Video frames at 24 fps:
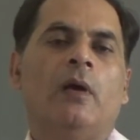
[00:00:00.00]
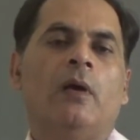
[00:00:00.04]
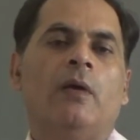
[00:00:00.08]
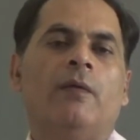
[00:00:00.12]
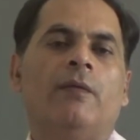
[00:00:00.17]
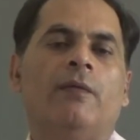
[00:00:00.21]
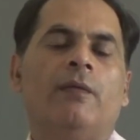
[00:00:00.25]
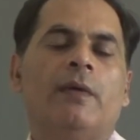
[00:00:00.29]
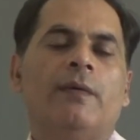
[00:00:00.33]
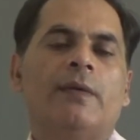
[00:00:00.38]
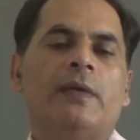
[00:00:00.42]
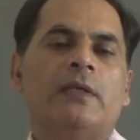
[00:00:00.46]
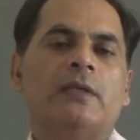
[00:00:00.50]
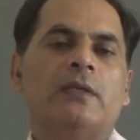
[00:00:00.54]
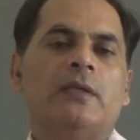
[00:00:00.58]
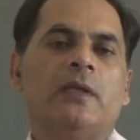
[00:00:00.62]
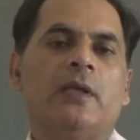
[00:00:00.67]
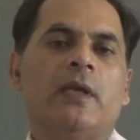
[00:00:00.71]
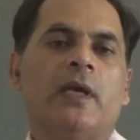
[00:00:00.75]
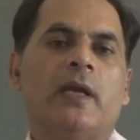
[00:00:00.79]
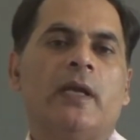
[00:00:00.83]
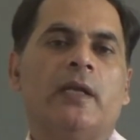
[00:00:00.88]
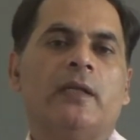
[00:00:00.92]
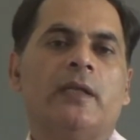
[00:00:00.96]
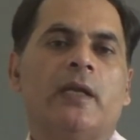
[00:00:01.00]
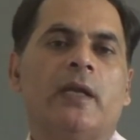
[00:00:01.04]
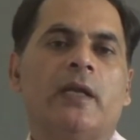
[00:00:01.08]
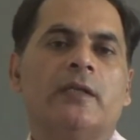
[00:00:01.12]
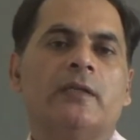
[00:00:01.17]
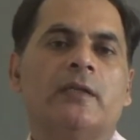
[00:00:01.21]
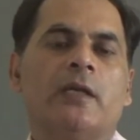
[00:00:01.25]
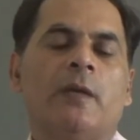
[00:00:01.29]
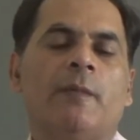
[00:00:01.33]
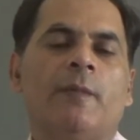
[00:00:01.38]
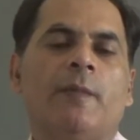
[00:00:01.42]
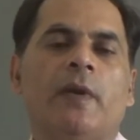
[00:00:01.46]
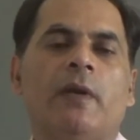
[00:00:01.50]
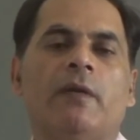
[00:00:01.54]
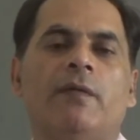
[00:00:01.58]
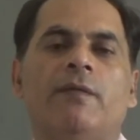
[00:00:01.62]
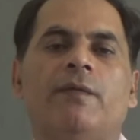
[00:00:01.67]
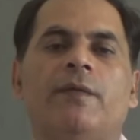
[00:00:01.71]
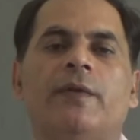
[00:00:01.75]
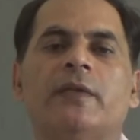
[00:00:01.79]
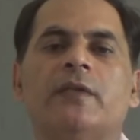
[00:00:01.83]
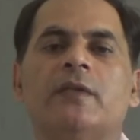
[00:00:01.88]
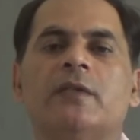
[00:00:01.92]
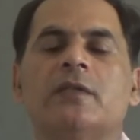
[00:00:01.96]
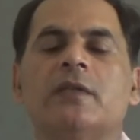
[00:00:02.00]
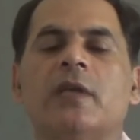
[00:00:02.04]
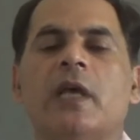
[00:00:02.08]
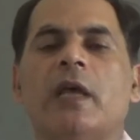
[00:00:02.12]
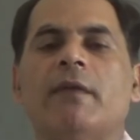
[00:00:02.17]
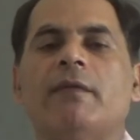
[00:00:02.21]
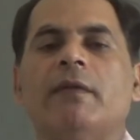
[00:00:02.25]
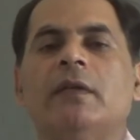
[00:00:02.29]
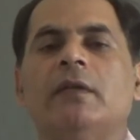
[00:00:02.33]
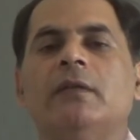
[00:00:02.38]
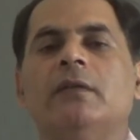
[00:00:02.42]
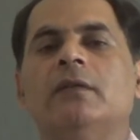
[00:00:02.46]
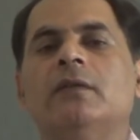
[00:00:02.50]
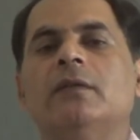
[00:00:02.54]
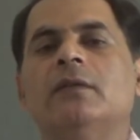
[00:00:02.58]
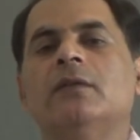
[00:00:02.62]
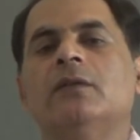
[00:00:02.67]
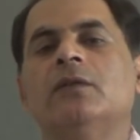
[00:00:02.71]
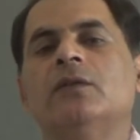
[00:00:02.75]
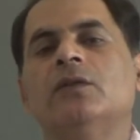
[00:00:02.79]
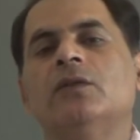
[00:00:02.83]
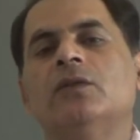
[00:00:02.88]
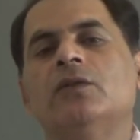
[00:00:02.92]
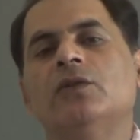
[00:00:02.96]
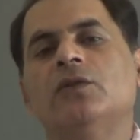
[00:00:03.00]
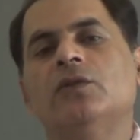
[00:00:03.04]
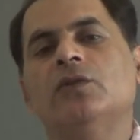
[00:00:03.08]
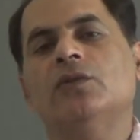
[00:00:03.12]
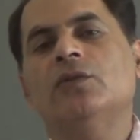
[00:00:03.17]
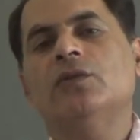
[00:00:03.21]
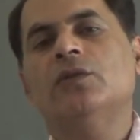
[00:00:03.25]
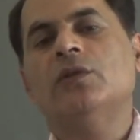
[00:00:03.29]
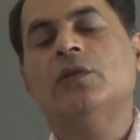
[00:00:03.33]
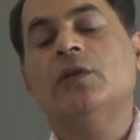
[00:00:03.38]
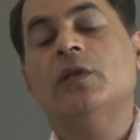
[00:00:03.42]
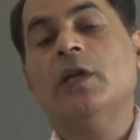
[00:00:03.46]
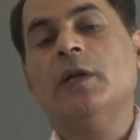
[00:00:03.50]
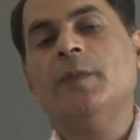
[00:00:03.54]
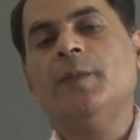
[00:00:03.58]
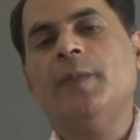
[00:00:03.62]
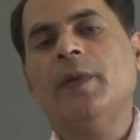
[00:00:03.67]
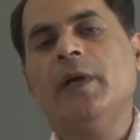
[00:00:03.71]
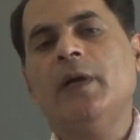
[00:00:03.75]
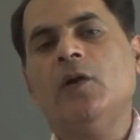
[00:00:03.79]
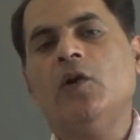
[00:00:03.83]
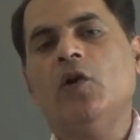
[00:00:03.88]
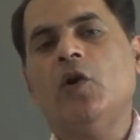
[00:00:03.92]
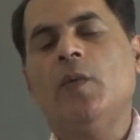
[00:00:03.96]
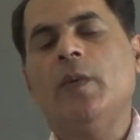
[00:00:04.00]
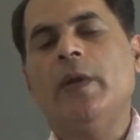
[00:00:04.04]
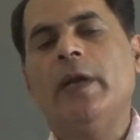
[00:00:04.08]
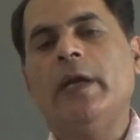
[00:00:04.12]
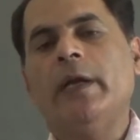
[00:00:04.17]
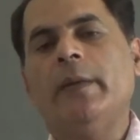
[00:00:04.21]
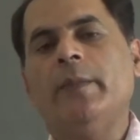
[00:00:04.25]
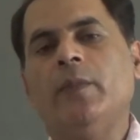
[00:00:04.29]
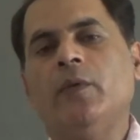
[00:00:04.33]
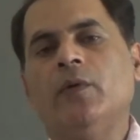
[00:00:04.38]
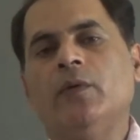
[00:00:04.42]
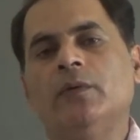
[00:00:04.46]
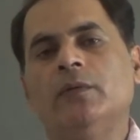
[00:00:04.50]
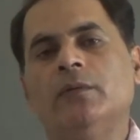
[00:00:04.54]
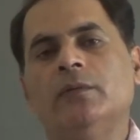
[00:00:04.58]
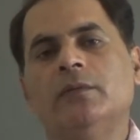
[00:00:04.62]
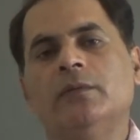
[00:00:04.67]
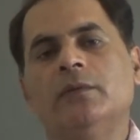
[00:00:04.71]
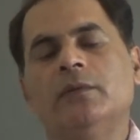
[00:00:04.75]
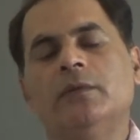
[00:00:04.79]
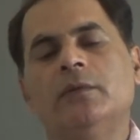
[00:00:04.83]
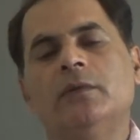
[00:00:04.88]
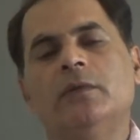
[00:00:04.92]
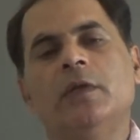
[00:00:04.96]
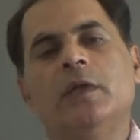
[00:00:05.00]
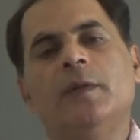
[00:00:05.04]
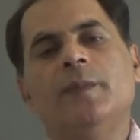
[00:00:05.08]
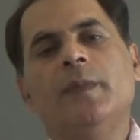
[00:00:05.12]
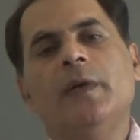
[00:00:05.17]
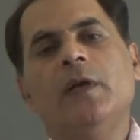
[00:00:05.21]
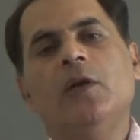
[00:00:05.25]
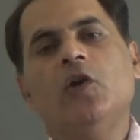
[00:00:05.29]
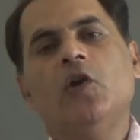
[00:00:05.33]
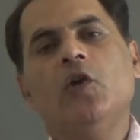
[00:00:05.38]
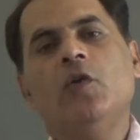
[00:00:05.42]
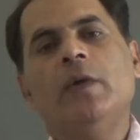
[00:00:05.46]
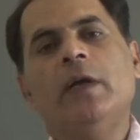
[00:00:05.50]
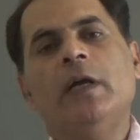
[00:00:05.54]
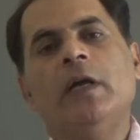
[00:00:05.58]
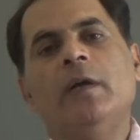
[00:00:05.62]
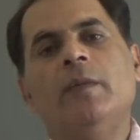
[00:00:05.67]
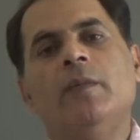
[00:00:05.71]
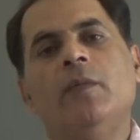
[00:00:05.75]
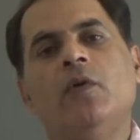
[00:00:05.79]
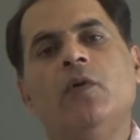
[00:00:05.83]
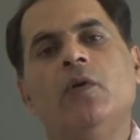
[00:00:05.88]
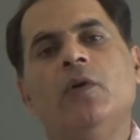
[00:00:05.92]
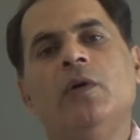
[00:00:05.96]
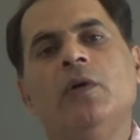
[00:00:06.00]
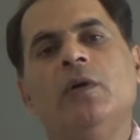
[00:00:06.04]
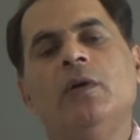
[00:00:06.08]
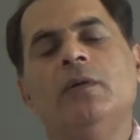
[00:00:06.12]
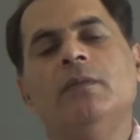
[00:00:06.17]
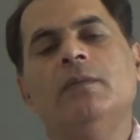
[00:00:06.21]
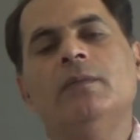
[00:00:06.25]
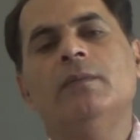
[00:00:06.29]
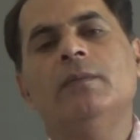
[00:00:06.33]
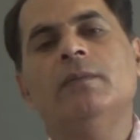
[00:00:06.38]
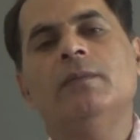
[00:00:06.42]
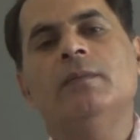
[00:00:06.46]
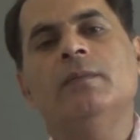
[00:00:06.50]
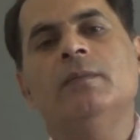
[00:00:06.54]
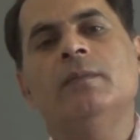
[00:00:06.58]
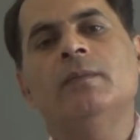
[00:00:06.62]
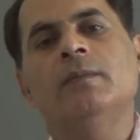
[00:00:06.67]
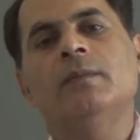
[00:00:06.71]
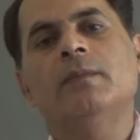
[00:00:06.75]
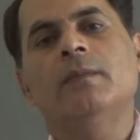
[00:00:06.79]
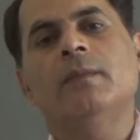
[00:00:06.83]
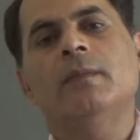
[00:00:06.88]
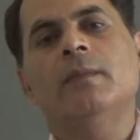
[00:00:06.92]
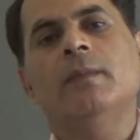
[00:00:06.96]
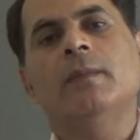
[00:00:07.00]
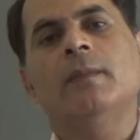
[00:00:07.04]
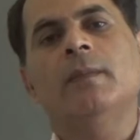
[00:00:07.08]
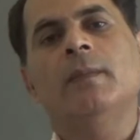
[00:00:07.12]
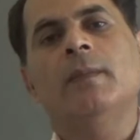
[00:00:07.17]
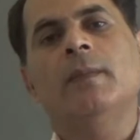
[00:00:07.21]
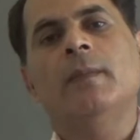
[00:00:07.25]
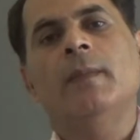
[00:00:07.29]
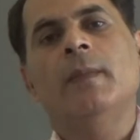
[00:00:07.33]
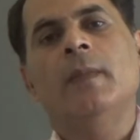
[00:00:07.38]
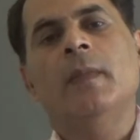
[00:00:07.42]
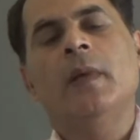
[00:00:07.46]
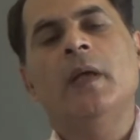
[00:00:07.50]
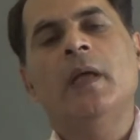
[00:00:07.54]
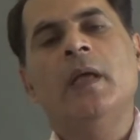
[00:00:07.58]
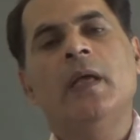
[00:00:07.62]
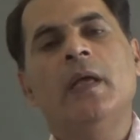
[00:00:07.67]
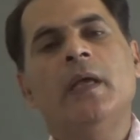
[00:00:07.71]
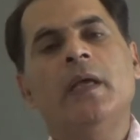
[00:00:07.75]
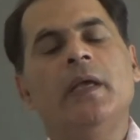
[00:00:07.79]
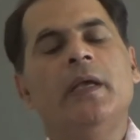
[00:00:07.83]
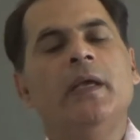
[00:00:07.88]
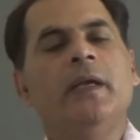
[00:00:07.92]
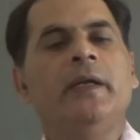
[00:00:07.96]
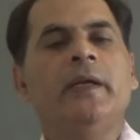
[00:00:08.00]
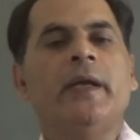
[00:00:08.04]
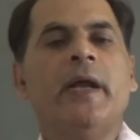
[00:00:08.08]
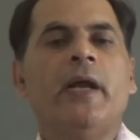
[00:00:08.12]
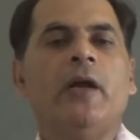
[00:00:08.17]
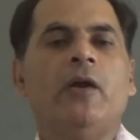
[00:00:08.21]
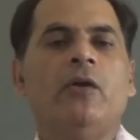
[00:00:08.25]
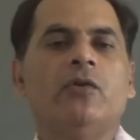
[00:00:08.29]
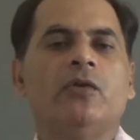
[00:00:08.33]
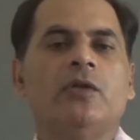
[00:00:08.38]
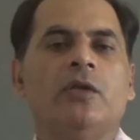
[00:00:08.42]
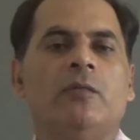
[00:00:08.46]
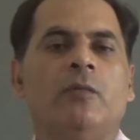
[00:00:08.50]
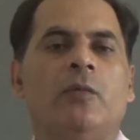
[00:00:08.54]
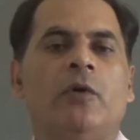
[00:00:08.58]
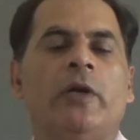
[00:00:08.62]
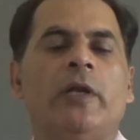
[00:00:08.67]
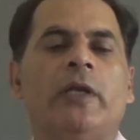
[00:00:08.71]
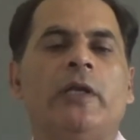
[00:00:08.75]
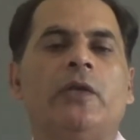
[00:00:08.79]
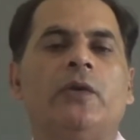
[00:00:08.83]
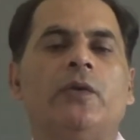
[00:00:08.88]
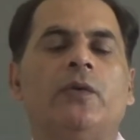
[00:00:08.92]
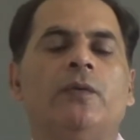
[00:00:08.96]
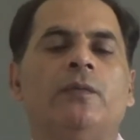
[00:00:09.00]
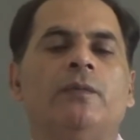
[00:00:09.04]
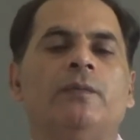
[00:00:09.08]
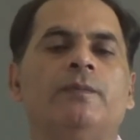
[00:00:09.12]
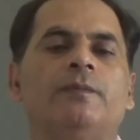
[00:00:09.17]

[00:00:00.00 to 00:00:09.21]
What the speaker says: We will see another example which is having triple covalent bond. Triple covalent bond in nitrogen molecule.